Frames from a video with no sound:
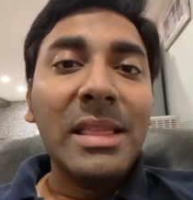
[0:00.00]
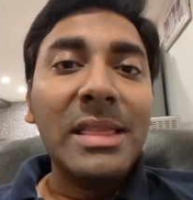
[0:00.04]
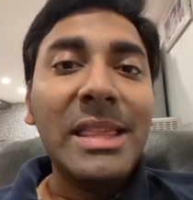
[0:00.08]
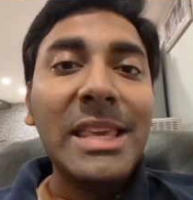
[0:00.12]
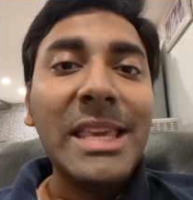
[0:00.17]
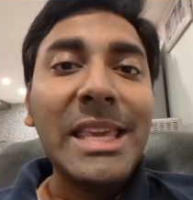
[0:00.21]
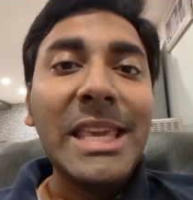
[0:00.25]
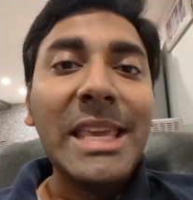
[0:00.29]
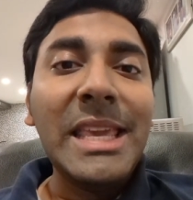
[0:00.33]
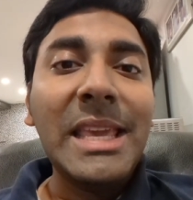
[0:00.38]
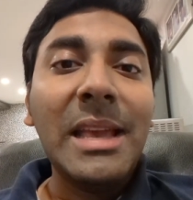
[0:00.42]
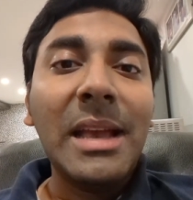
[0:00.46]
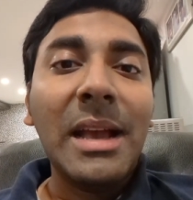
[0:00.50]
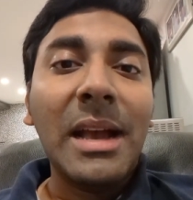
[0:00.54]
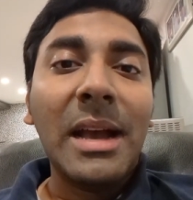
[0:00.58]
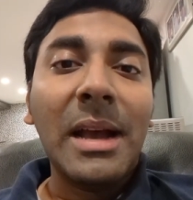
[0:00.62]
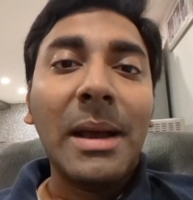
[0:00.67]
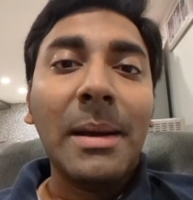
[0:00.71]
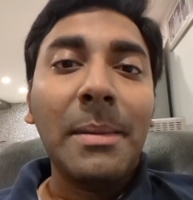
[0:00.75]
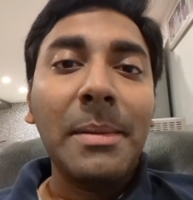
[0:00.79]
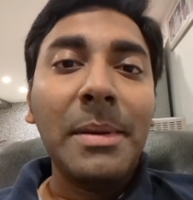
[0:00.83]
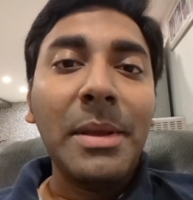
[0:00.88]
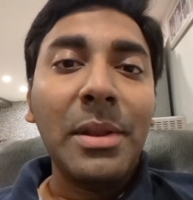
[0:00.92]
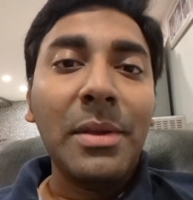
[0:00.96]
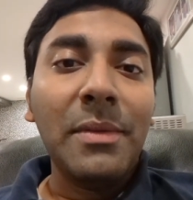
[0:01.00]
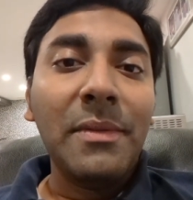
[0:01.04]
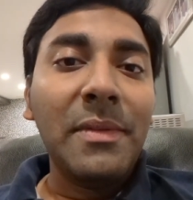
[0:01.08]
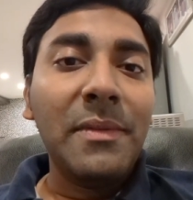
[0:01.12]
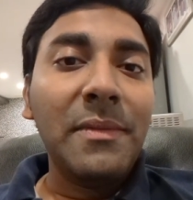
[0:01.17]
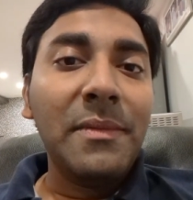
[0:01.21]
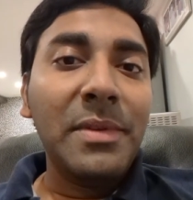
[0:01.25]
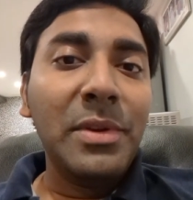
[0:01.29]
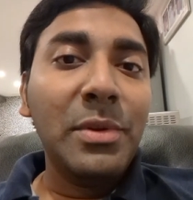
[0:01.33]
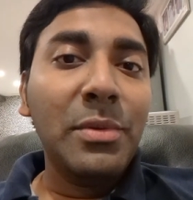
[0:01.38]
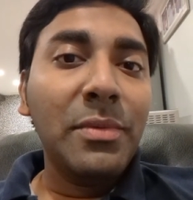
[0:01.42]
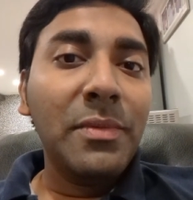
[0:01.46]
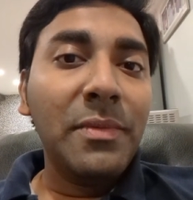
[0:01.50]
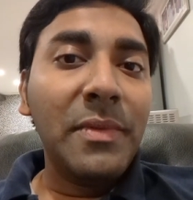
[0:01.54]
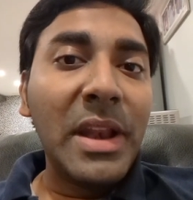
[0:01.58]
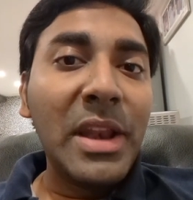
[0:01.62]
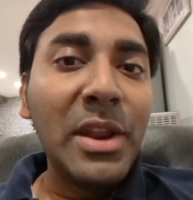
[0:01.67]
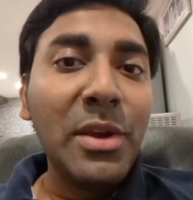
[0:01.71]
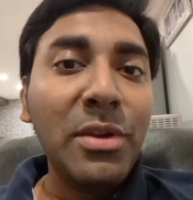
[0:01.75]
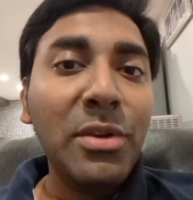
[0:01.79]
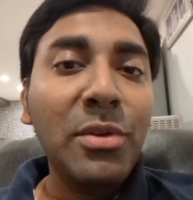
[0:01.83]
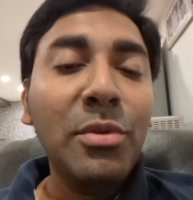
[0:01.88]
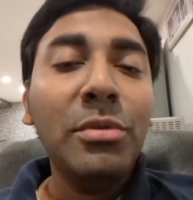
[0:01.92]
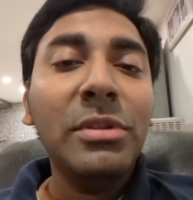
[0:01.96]
when
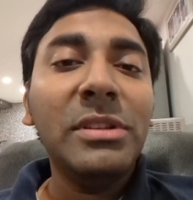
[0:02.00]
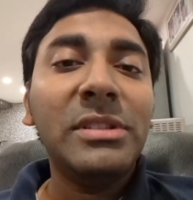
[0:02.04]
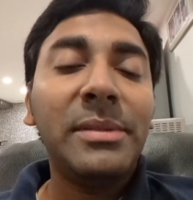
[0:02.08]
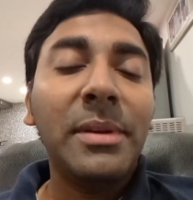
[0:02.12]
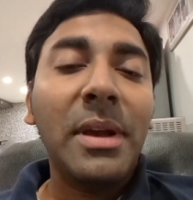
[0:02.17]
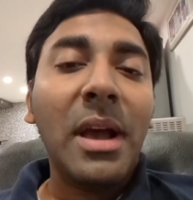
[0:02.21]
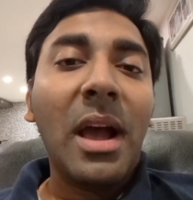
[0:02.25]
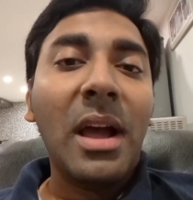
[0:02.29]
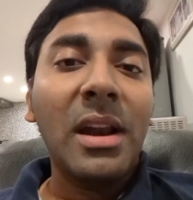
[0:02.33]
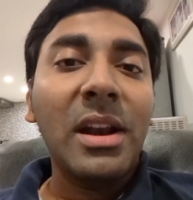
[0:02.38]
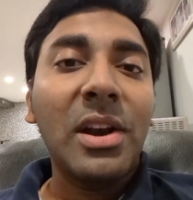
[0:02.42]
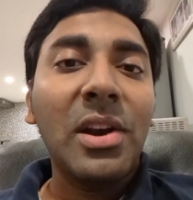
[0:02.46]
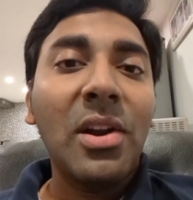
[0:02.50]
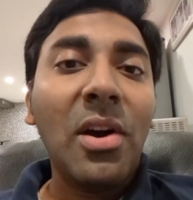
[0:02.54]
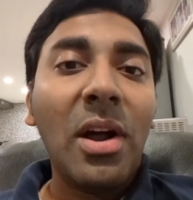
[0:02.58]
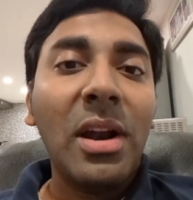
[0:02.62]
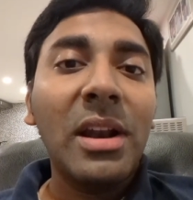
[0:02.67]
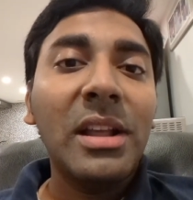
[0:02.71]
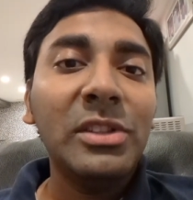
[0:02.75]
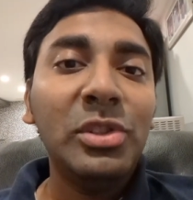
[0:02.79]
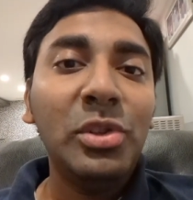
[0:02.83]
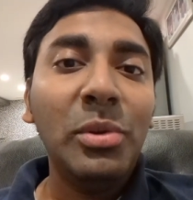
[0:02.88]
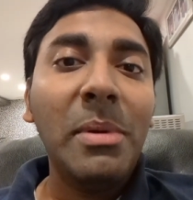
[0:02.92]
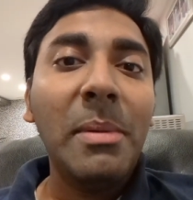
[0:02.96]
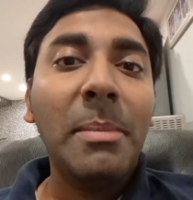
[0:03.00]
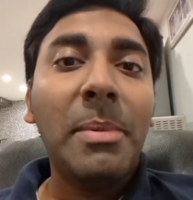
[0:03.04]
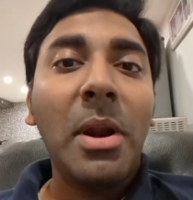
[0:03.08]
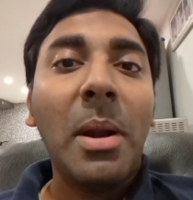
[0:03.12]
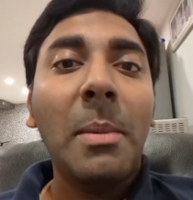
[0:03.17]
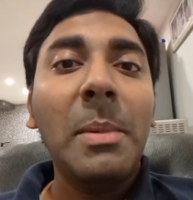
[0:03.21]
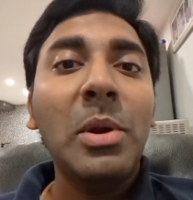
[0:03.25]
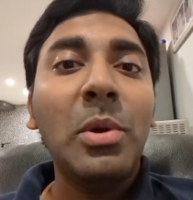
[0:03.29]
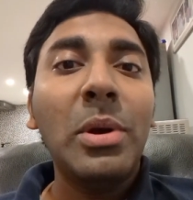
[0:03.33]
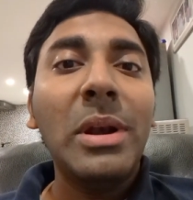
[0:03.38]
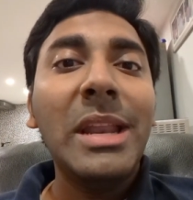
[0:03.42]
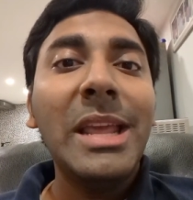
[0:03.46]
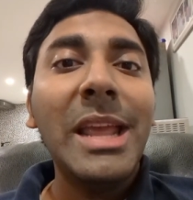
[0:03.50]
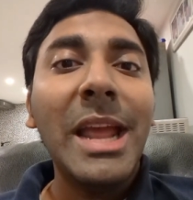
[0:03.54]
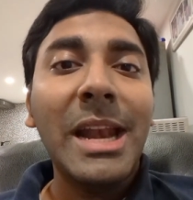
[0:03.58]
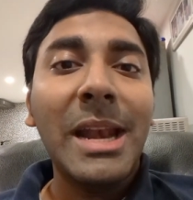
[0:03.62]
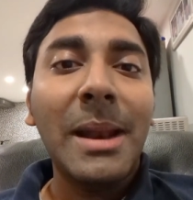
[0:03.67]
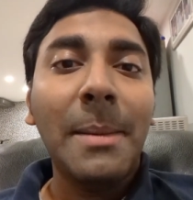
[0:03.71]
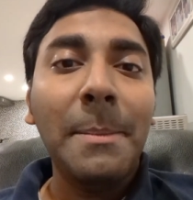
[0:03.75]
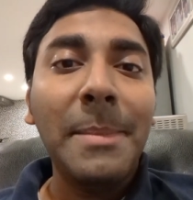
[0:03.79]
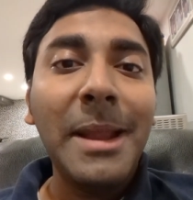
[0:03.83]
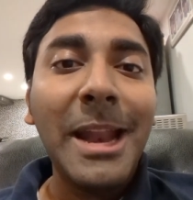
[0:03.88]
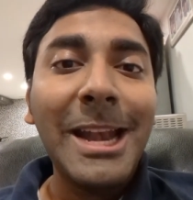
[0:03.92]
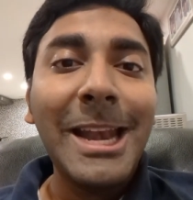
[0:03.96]
you use $100, you may probably only end
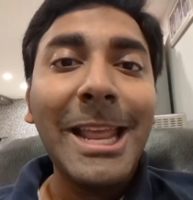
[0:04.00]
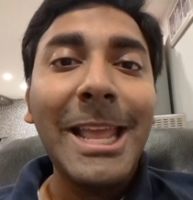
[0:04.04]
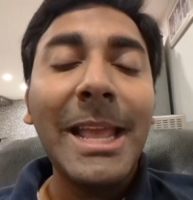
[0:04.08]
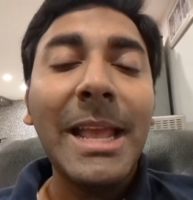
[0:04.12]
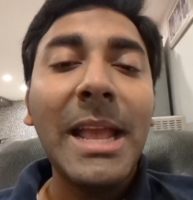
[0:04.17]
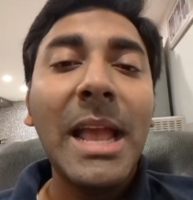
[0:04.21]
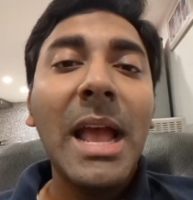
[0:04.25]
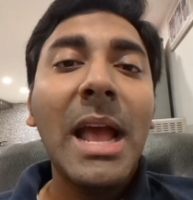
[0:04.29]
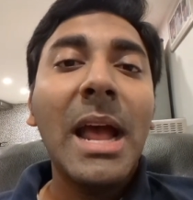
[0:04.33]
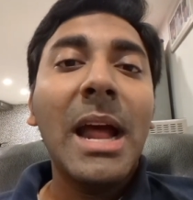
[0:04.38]
up getting